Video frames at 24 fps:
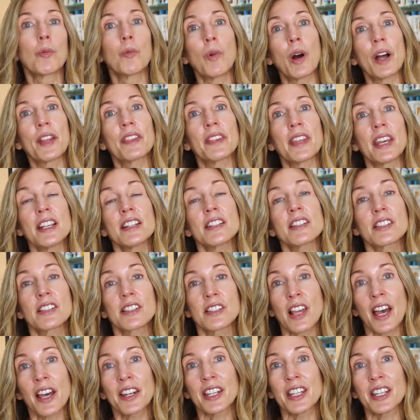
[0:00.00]
what they
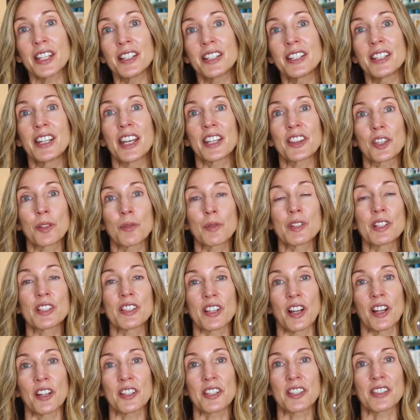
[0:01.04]
studied to get the
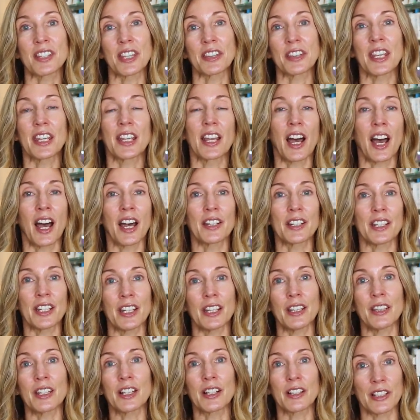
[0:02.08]
results that they got
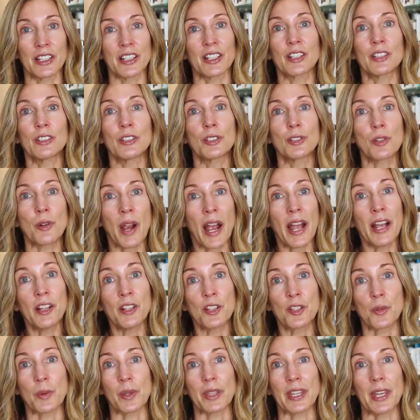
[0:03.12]
in the clinical
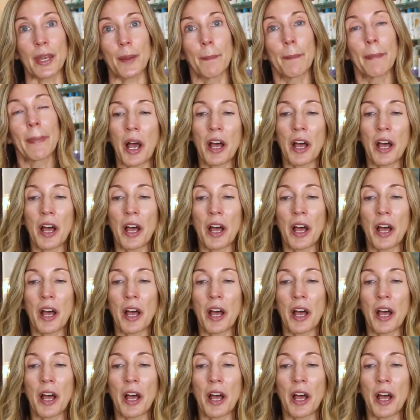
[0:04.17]
trials with it.